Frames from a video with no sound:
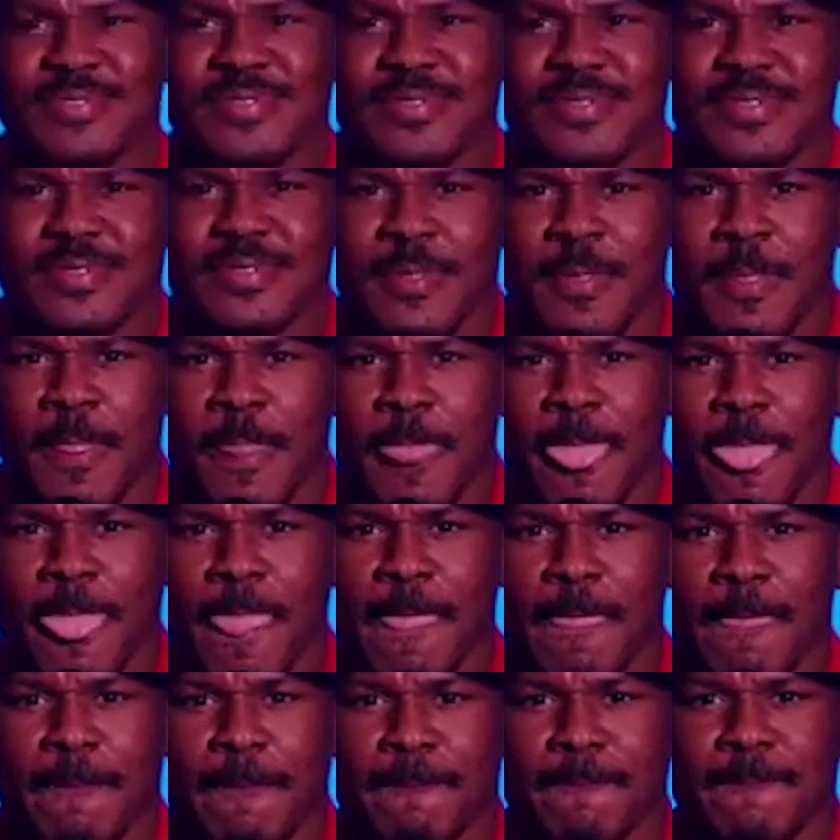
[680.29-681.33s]
Thanks so much,
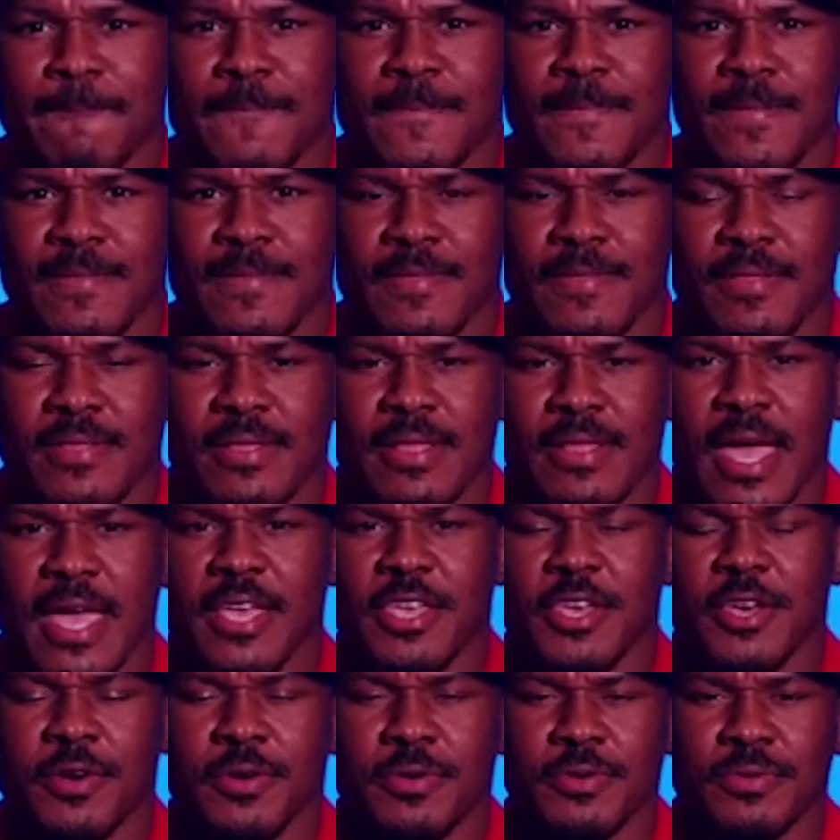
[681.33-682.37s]
Mom. Good luck.
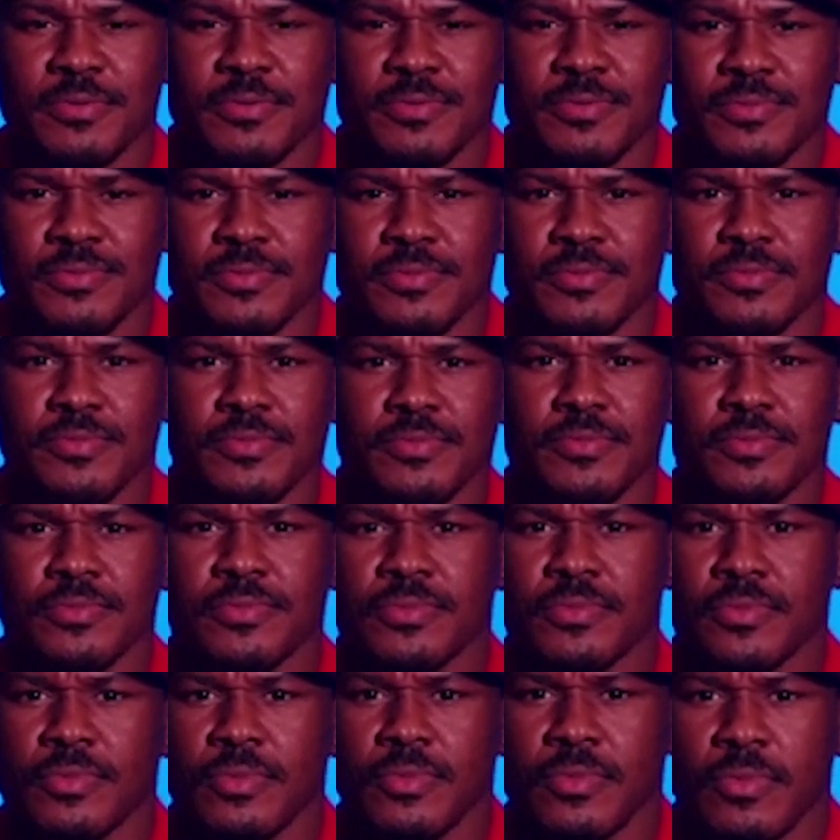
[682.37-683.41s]
Thank you.
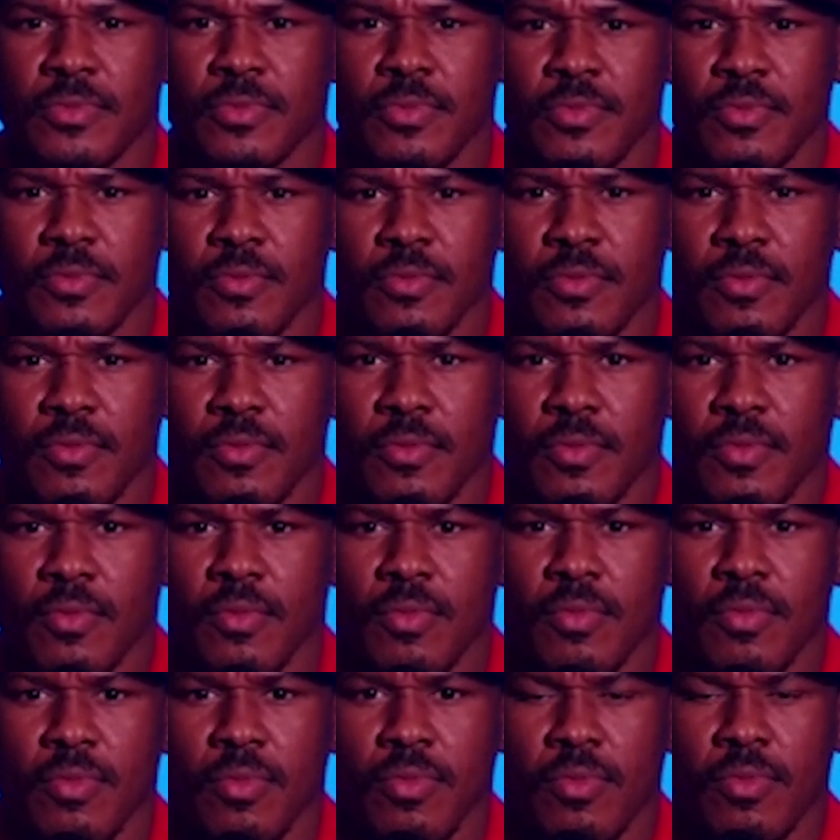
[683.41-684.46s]
Jake
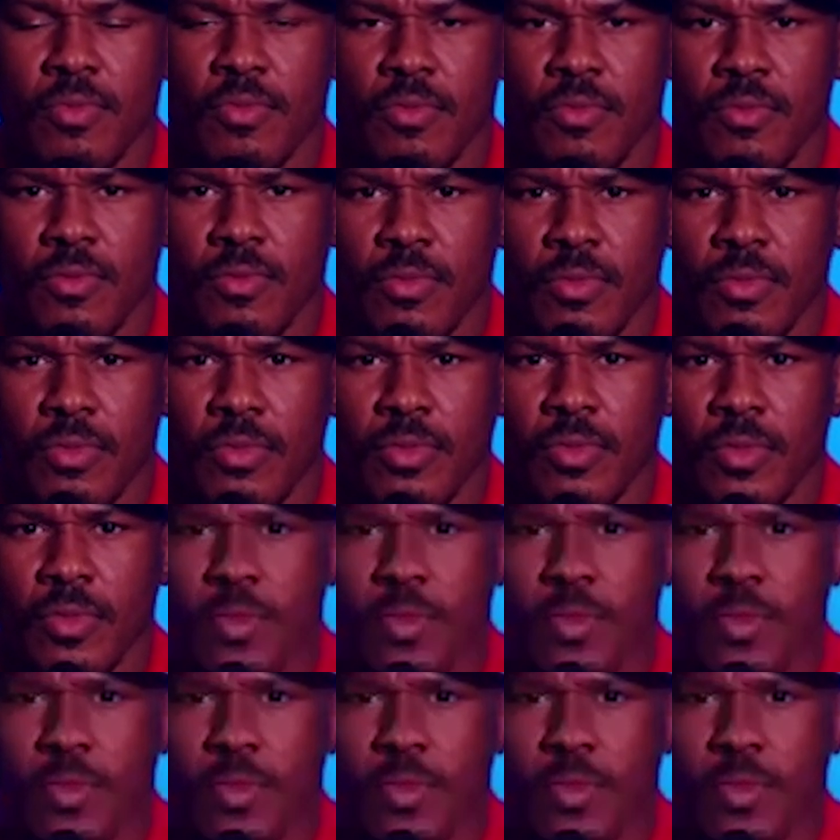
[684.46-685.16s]
Foley, please.